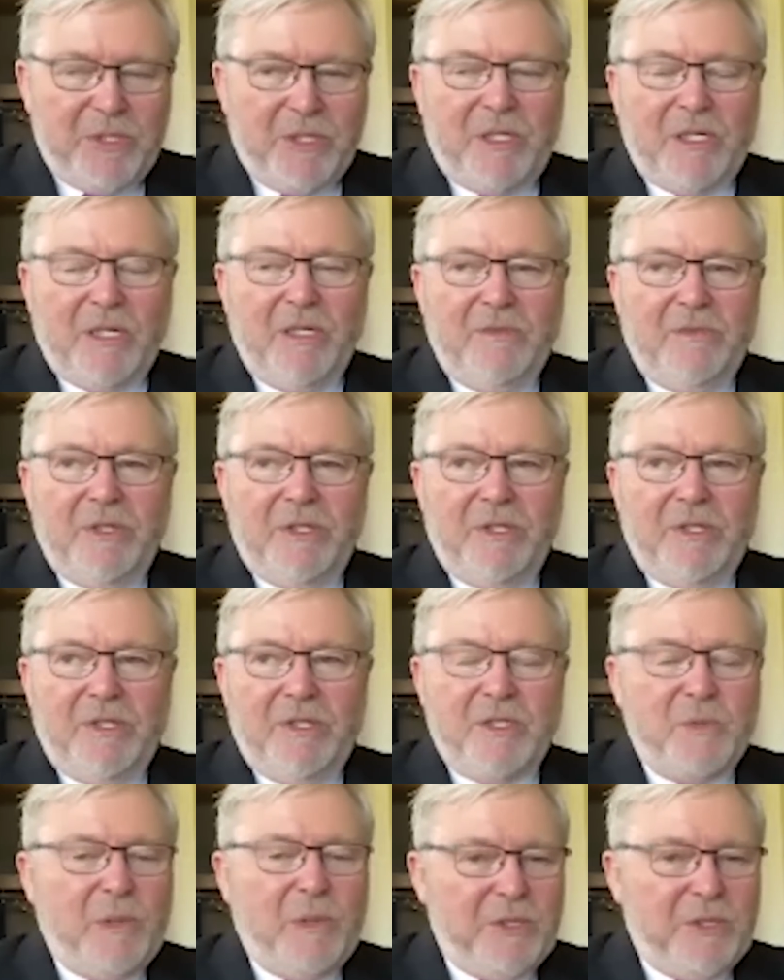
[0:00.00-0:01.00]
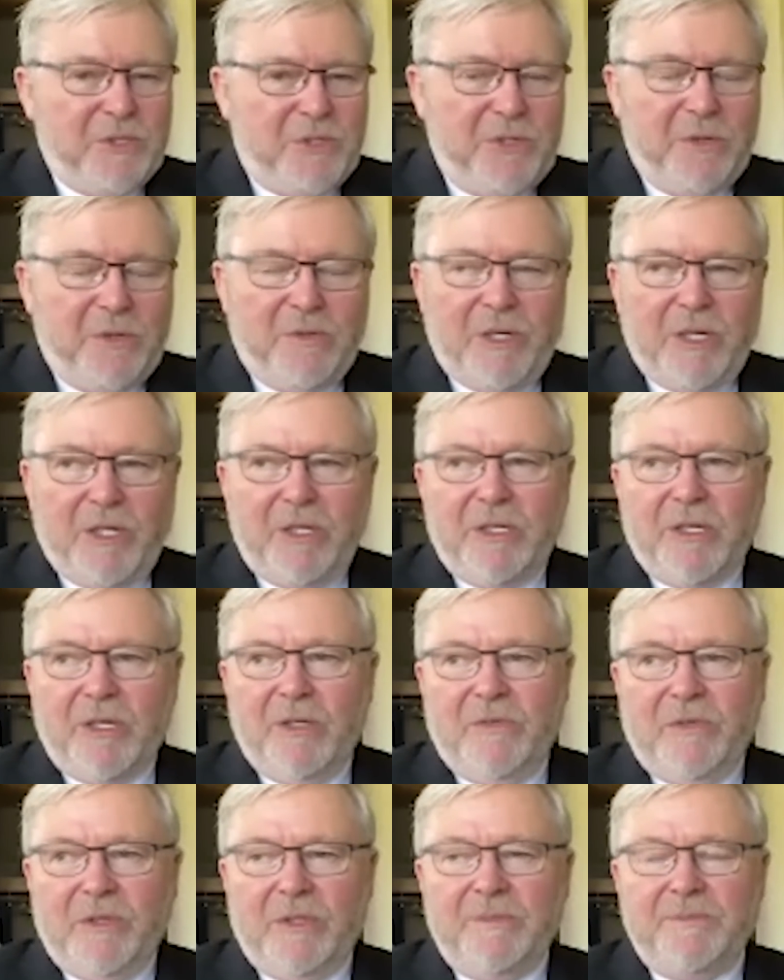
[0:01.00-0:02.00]
to COVID, as well as during
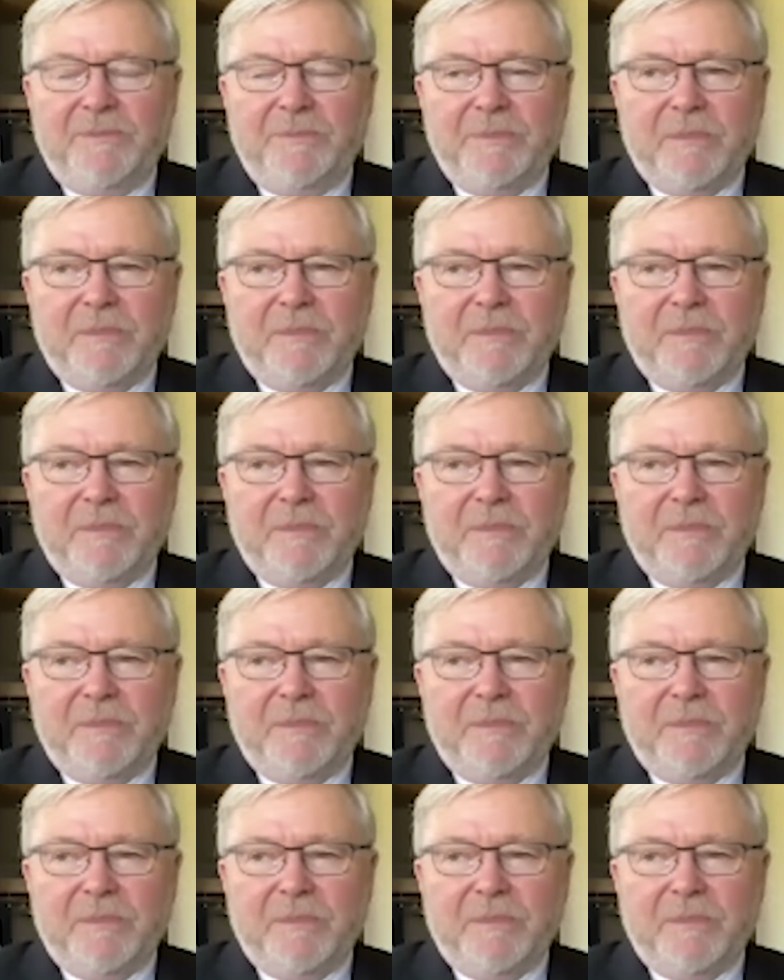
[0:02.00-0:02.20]
COVID.